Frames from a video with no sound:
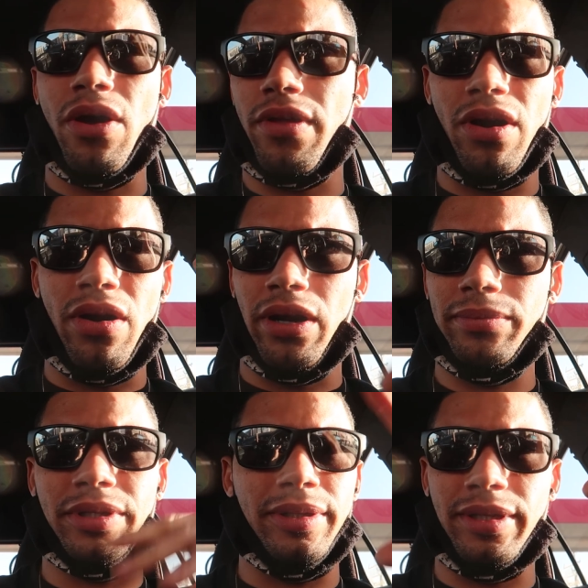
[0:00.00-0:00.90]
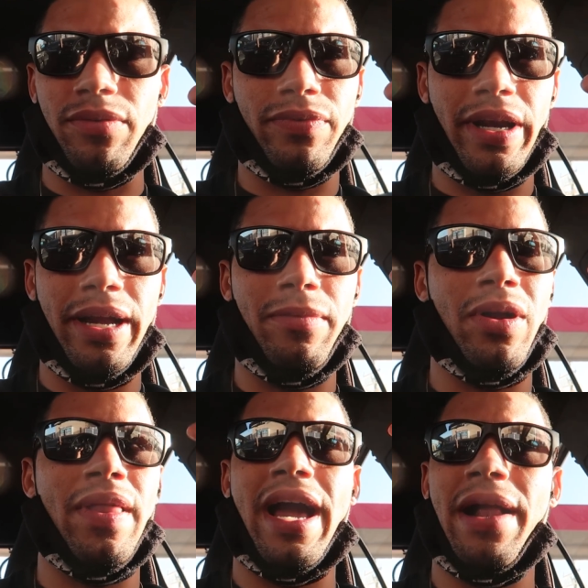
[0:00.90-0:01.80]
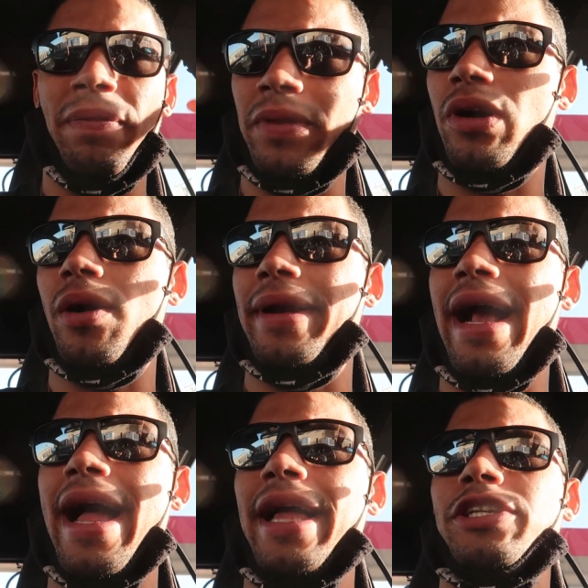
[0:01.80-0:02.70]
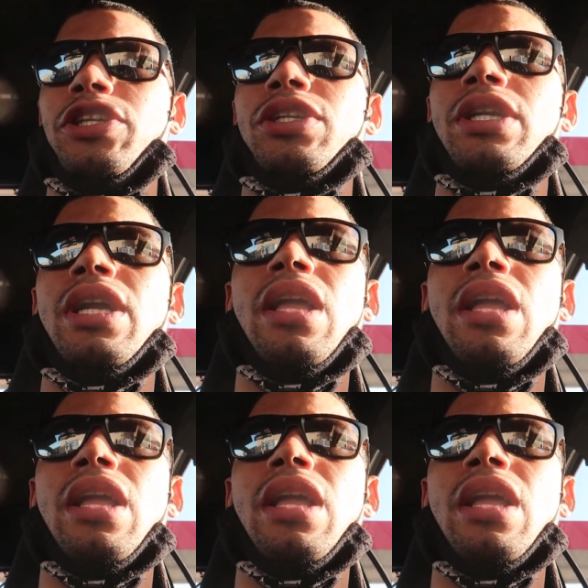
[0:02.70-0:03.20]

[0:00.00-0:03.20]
all the arms and the subframe, all that, the carbon hatch.